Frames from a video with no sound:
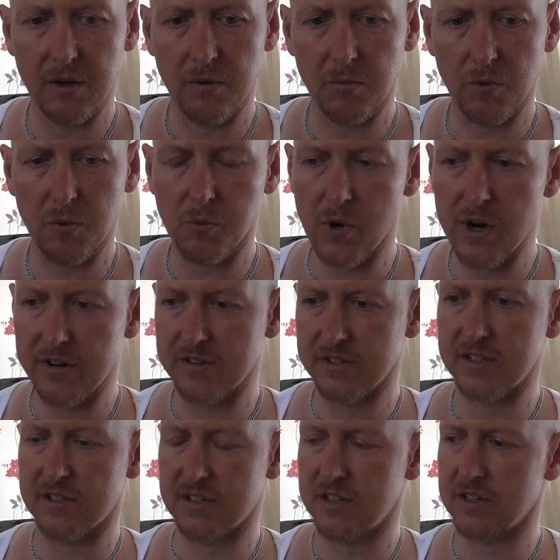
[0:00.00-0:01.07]
Where has
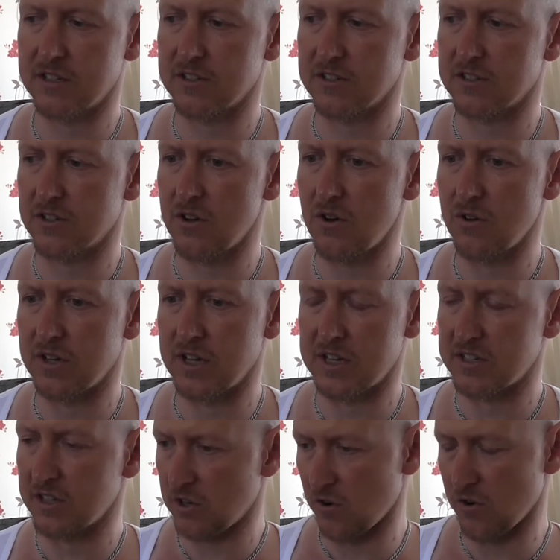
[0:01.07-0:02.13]
this tinnitus gone? Has
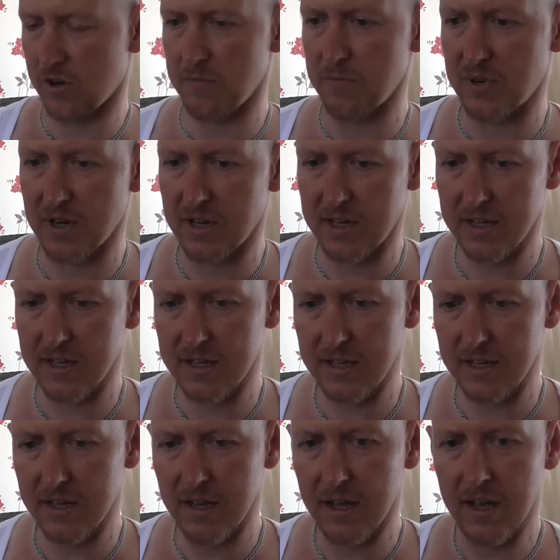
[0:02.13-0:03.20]
it gone completely?
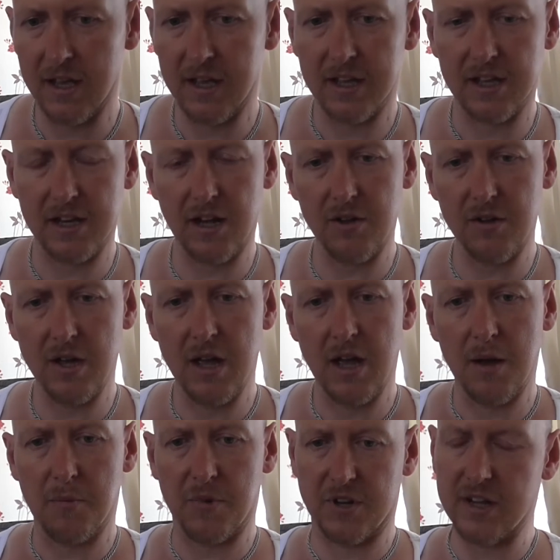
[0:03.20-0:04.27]
You know?
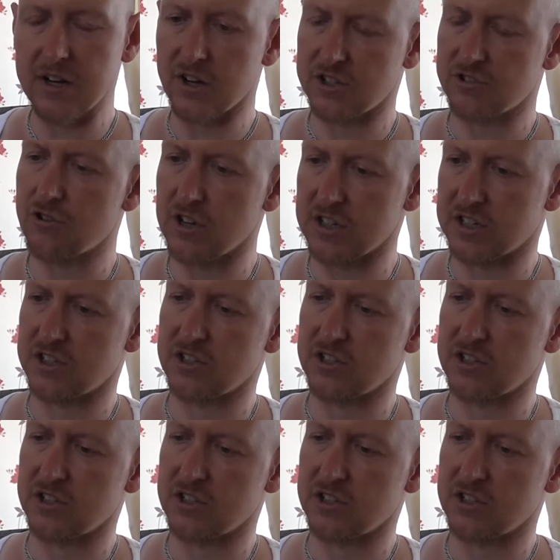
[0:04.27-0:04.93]
But then I tried to